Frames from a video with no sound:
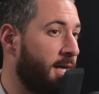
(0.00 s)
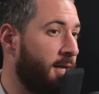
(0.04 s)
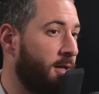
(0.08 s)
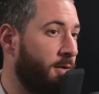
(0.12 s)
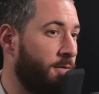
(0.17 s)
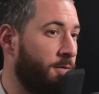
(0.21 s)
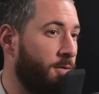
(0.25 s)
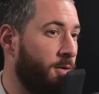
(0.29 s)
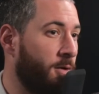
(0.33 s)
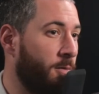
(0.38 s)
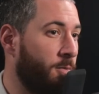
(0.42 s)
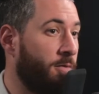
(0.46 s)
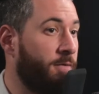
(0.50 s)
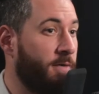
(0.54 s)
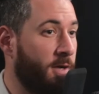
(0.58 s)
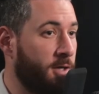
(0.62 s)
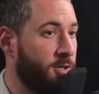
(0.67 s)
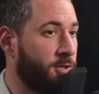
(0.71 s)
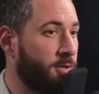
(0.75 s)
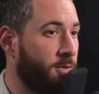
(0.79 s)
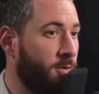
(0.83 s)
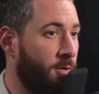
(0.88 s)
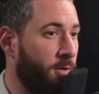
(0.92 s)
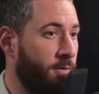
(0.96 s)
get if you're a
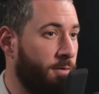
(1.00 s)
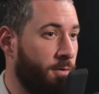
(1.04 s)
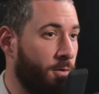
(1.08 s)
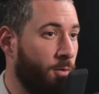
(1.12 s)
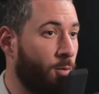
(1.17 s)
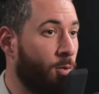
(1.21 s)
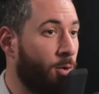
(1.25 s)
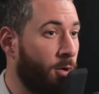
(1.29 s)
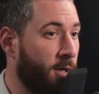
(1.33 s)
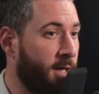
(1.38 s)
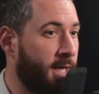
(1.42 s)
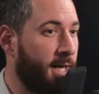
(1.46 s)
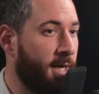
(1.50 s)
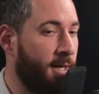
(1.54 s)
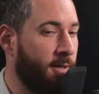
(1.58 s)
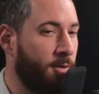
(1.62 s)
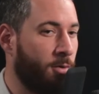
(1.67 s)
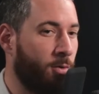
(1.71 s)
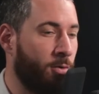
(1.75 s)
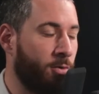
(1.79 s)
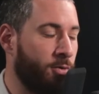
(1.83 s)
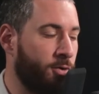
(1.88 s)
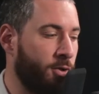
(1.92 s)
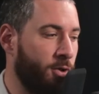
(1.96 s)
professional, if yeah. you work at it?
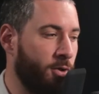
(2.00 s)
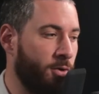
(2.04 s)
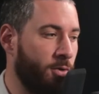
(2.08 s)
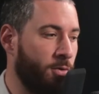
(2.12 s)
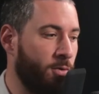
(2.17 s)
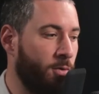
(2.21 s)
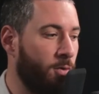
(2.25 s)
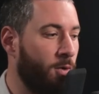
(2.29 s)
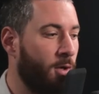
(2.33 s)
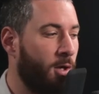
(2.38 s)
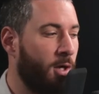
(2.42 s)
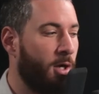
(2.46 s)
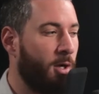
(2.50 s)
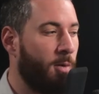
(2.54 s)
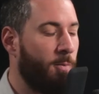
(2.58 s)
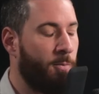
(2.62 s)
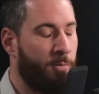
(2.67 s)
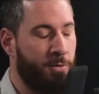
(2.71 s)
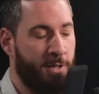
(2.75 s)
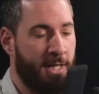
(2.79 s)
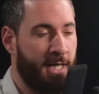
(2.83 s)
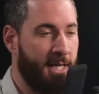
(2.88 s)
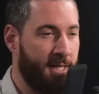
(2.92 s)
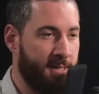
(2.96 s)
Or yeah. do you
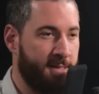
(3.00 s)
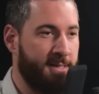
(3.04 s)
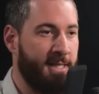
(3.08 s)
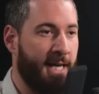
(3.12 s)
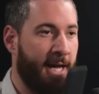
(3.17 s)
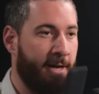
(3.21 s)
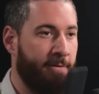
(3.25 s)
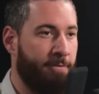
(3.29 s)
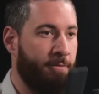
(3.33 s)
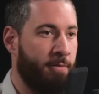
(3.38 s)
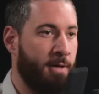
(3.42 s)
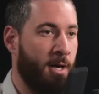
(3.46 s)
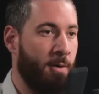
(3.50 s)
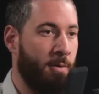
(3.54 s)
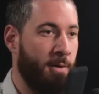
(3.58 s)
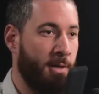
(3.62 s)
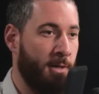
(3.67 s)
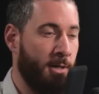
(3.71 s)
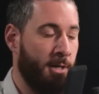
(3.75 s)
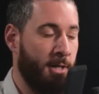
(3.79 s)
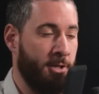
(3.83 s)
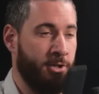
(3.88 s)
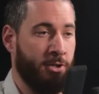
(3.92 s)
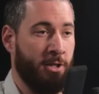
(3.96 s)
put that aside for now
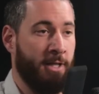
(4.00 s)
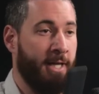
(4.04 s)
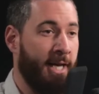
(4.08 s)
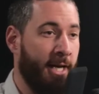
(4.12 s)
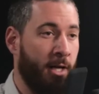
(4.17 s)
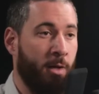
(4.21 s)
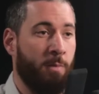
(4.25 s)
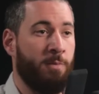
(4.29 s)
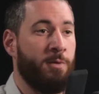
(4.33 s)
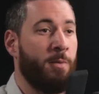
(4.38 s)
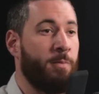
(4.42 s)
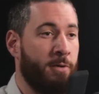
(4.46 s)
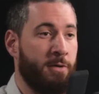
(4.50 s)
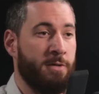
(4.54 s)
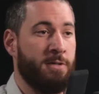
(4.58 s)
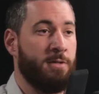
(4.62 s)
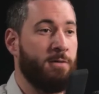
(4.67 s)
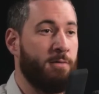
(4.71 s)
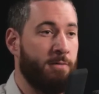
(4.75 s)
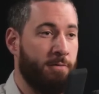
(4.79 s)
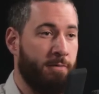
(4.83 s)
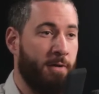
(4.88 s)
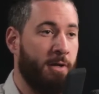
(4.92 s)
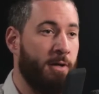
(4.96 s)
and literally help the
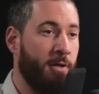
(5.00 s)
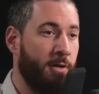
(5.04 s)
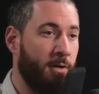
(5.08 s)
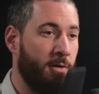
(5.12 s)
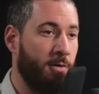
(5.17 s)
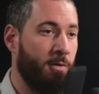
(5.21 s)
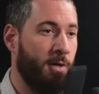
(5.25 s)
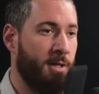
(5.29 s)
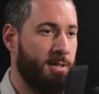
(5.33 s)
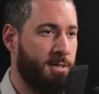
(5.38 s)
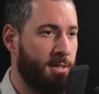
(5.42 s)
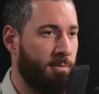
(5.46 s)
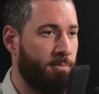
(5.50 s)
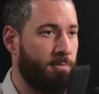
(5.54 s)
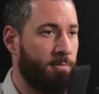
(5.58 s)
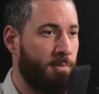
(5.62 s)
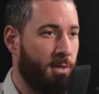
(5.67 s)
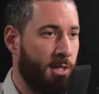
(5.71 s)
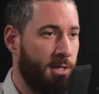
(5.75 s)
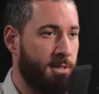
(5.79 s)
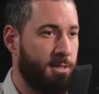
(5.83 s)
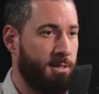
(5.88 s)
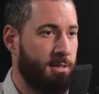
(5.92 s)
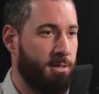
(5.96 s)
person in front of you? It's yeah.
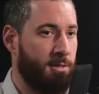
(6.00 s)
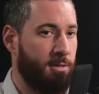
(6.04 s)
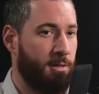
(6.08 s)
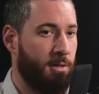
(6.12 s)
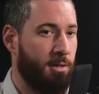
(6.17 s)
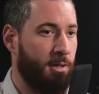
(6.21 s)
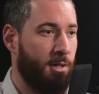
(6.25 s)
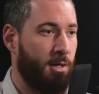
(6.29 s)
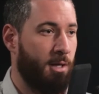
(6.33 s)
a, it's.